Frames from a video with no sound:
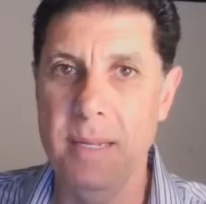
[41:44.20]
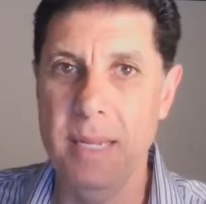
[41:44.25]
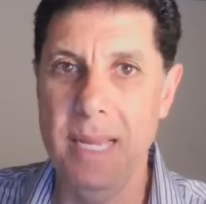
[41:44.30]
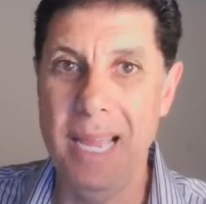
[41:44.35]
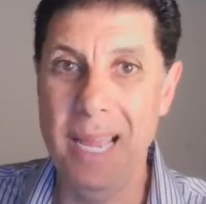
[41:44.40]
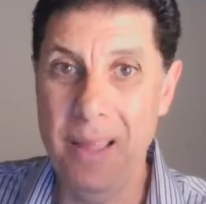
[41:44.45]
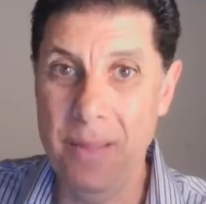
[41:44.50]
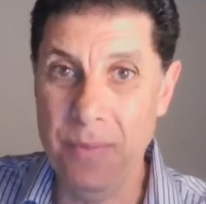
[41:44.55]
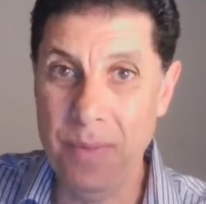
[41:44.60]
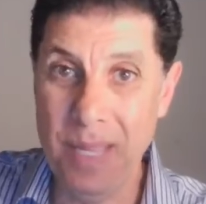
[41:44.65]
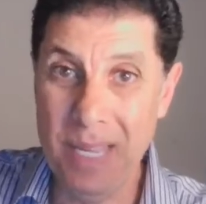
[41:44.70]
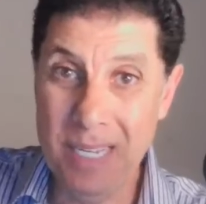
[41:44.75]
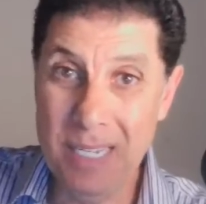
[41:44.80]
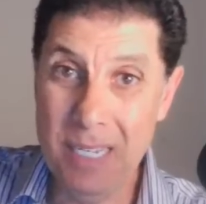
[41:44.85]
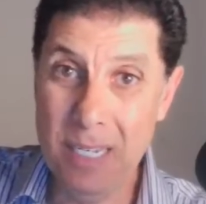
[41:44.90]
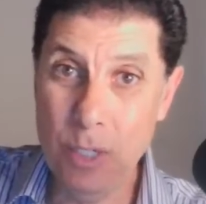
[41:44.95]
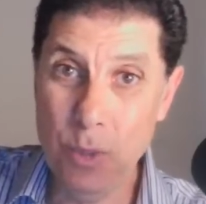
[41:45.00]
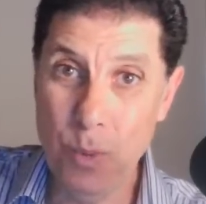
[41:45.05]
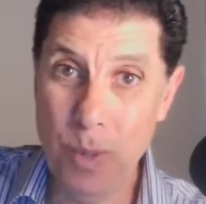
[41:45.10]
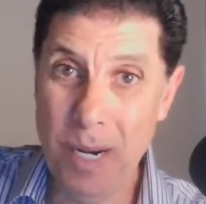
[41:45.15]
And this
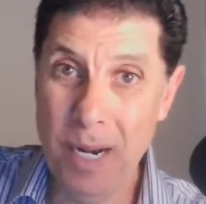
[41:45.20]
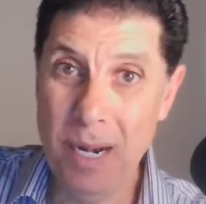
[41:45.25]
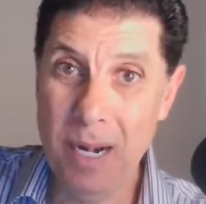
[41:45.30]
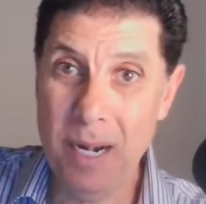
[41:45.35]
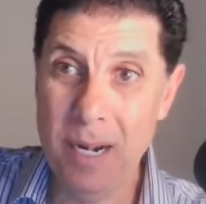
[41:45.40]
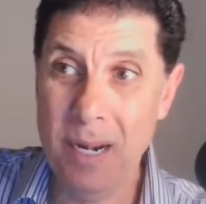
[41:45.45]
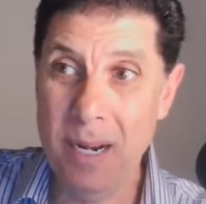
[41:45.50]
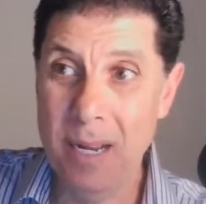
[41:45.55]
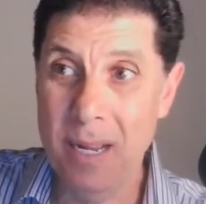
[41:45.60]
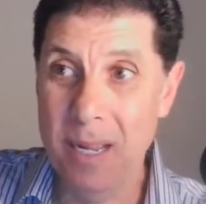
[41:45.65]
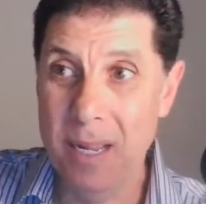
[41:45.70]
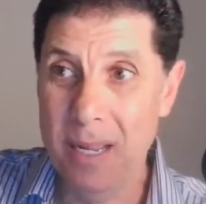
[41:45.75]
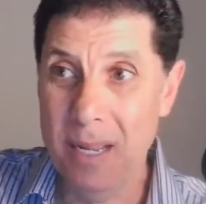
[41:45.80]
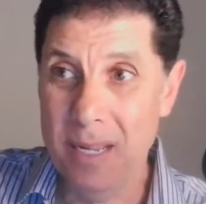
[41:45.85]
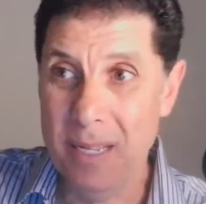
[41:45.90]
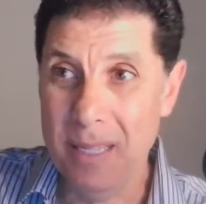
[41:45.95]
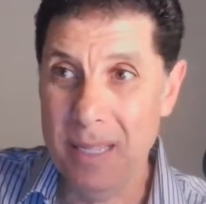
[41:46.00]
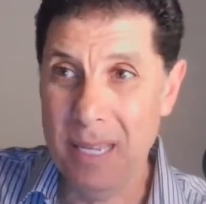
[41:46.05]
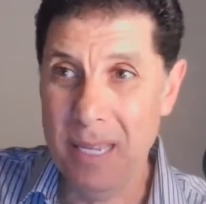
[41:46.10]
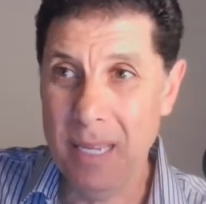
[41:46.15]
is where
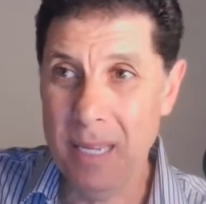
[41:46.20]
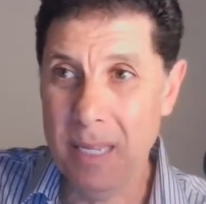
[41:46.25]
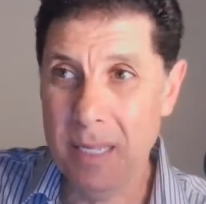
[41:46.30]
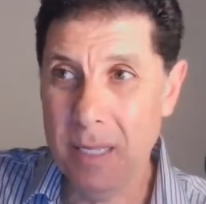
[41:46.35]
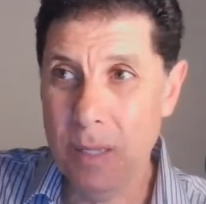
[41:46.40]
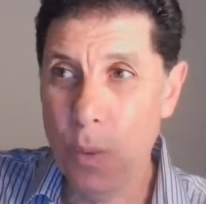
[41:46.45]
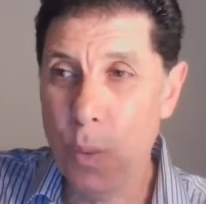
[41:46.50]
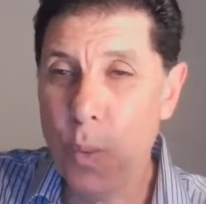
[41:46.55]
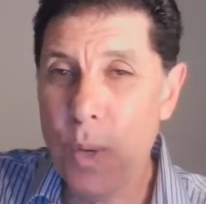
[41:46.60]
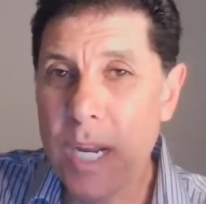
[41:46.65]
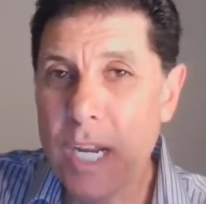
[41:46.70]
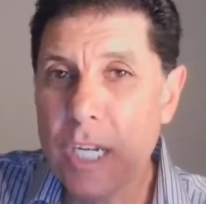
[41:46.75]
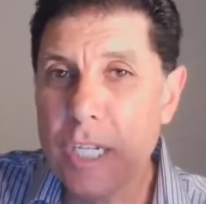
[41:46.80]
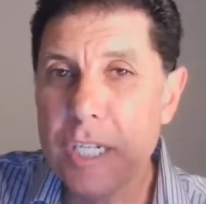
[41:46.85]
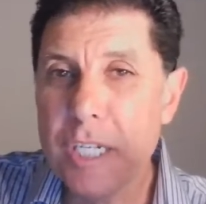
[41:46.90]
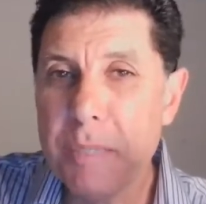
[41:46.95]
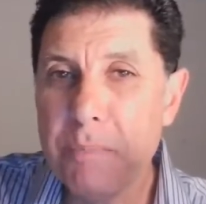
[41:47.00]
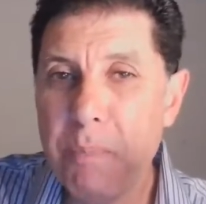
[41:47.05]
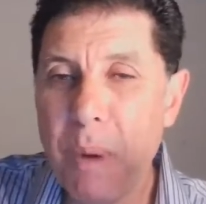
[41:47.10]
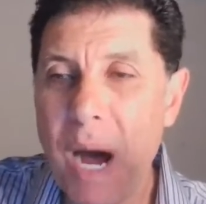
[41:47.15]
the weak
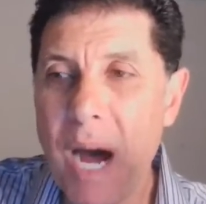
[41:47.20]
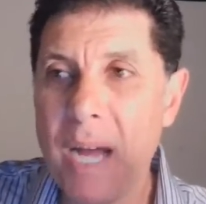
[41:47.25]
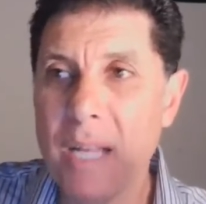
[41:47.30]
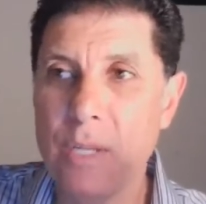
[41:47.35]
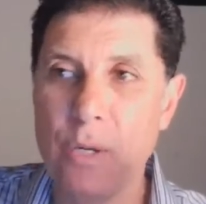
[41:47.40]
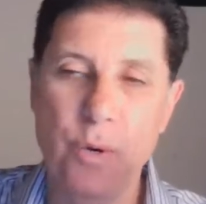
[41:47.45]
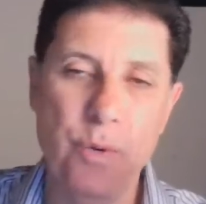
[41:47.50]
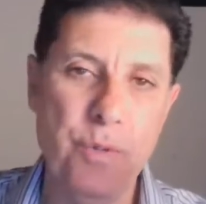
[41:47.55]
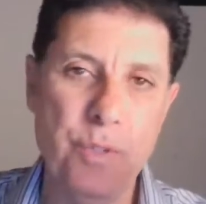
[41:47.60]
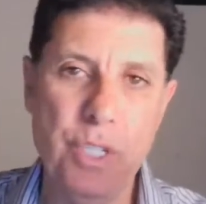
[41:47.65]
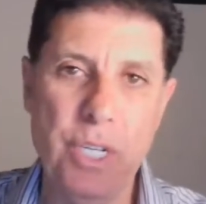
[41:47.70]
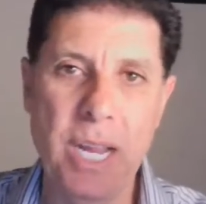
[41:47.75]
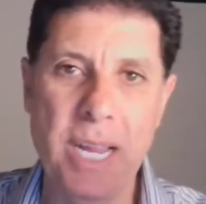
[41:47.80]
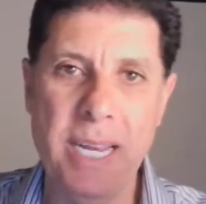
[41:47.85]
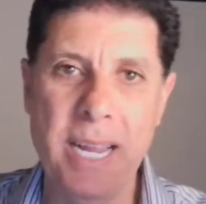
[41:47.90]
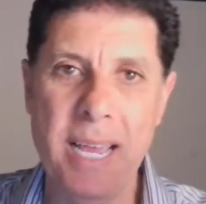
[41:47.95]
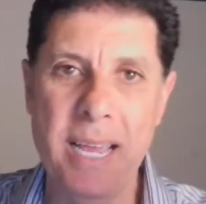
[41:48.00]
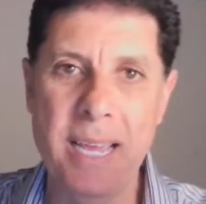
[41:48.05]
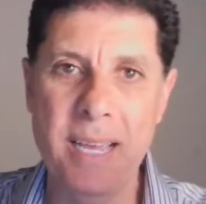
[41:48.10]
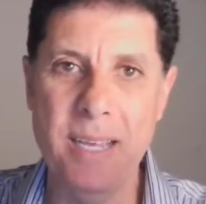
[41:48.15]
spot of China